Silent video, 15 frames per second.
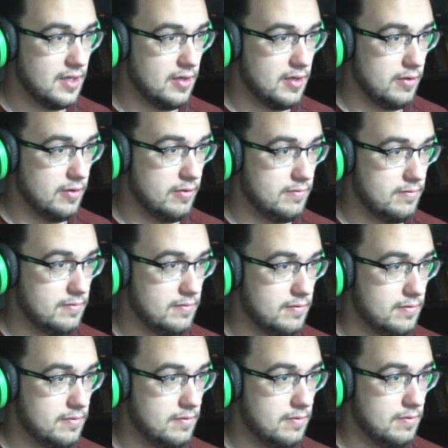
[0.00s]
Oh.
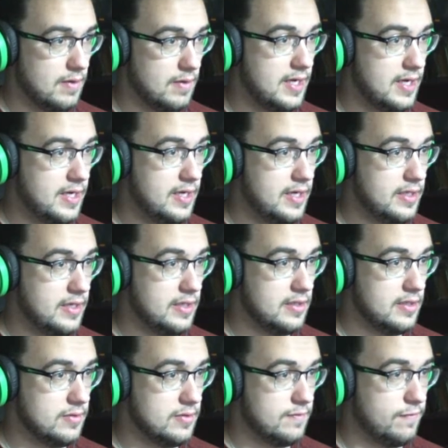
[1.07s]
Why?
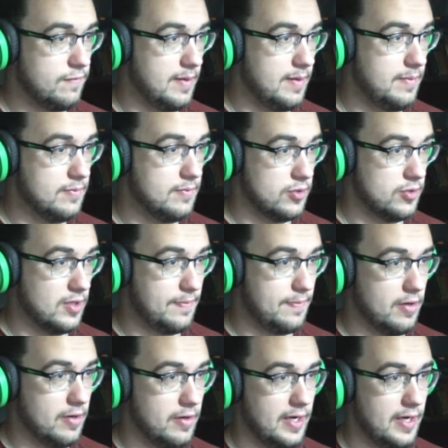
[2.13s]
Frame drop.
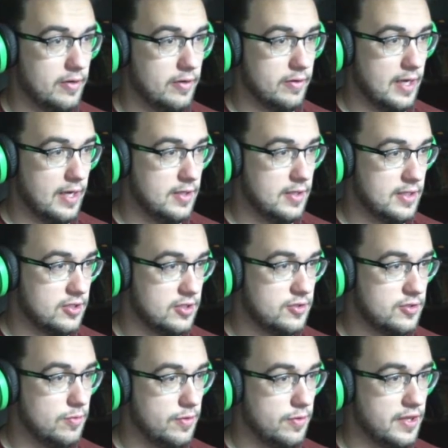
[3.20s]
Alright, okay, let's just
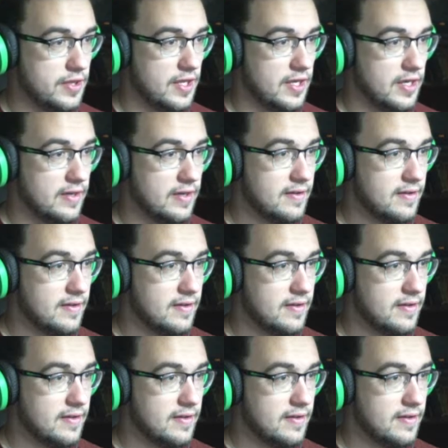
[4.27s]
do the thing.